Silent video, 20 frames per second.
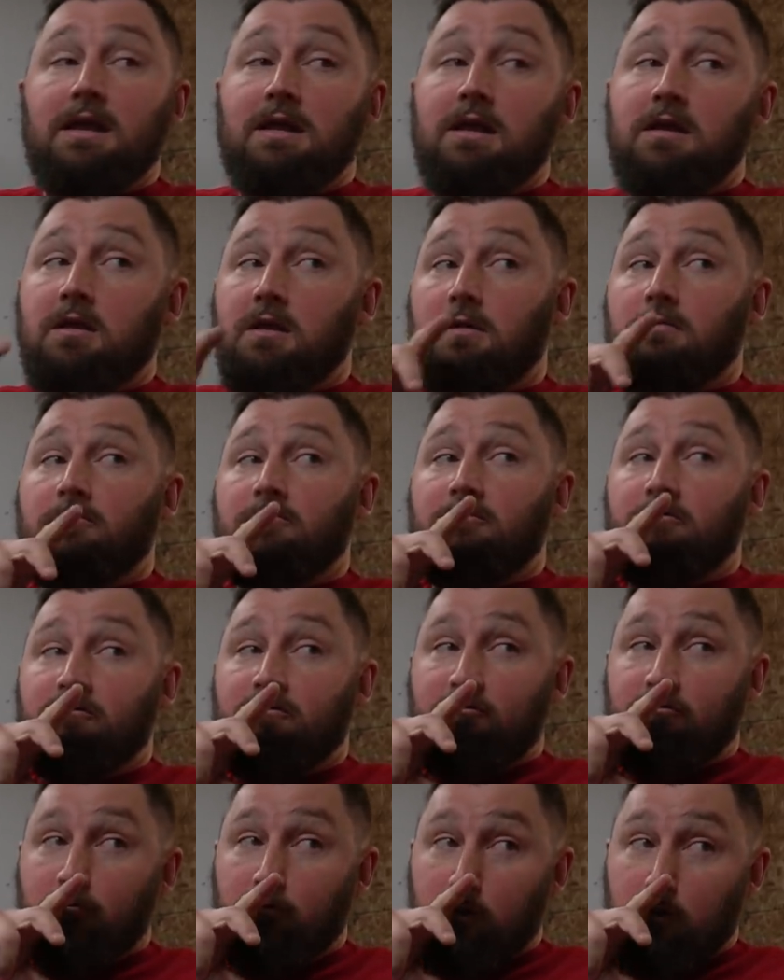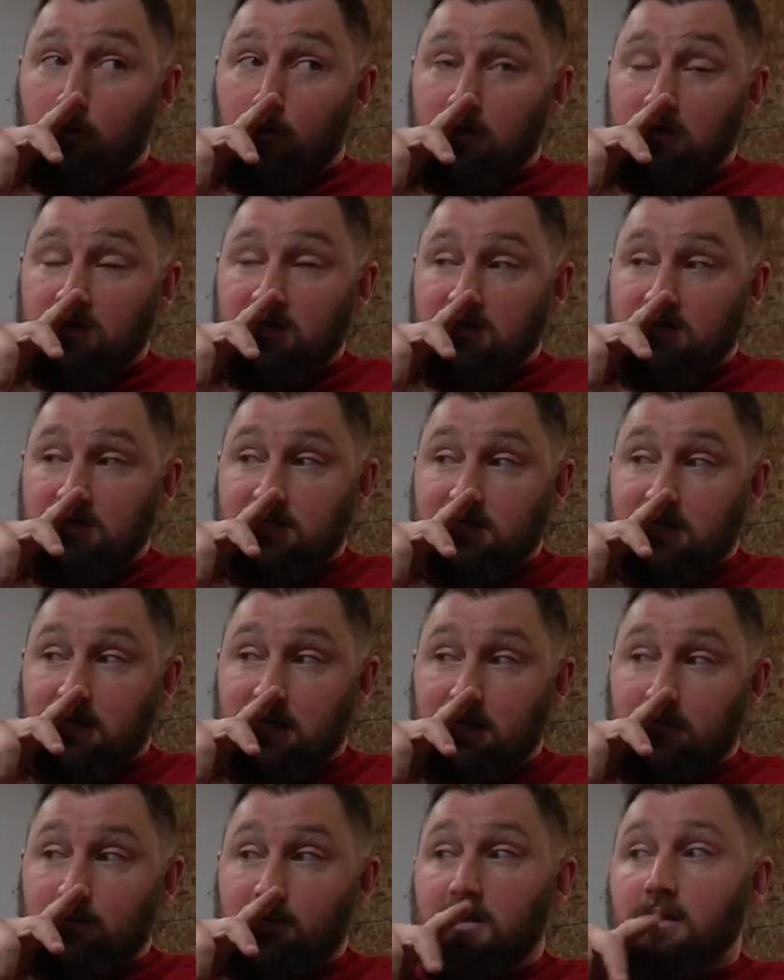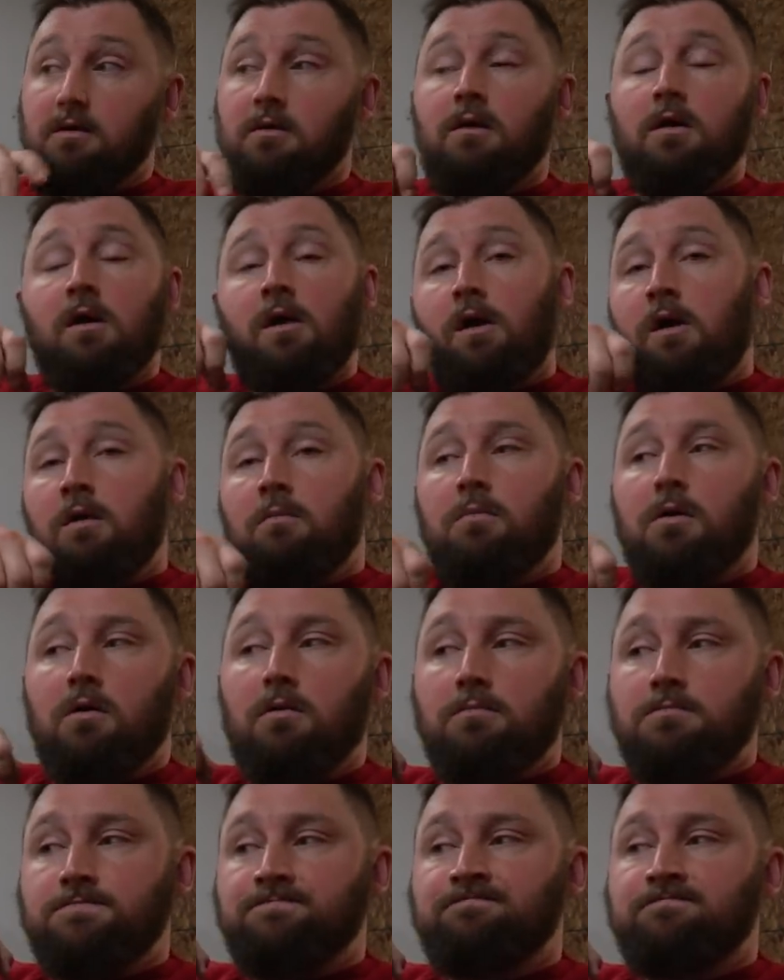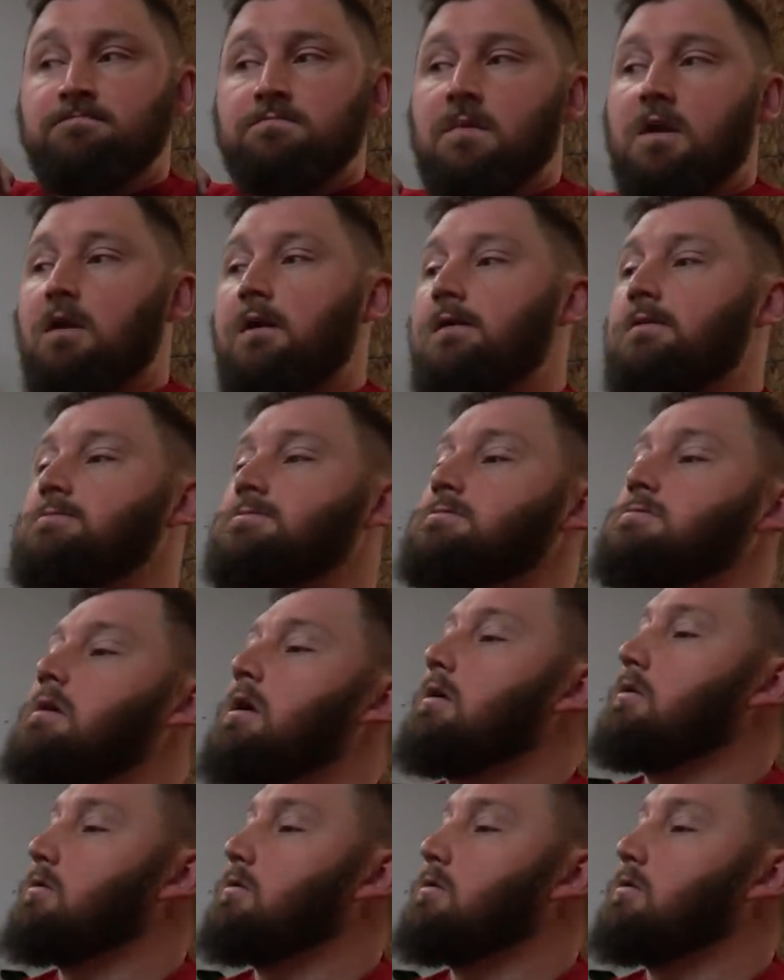It can come forward just a tiny bit, It's better to have it brought